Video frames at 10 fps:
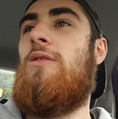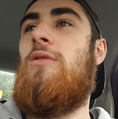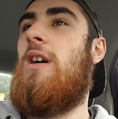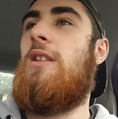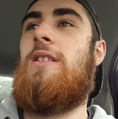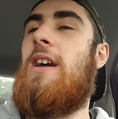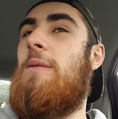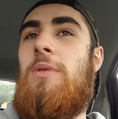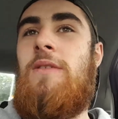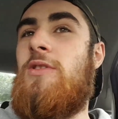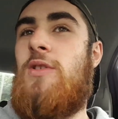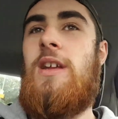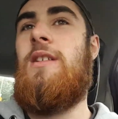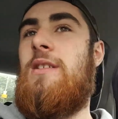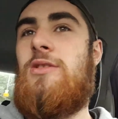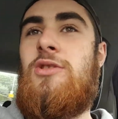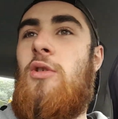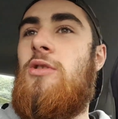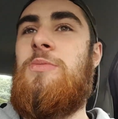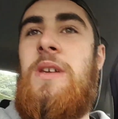I can't believe it's raining, it
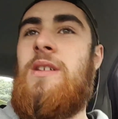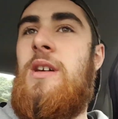shocks me.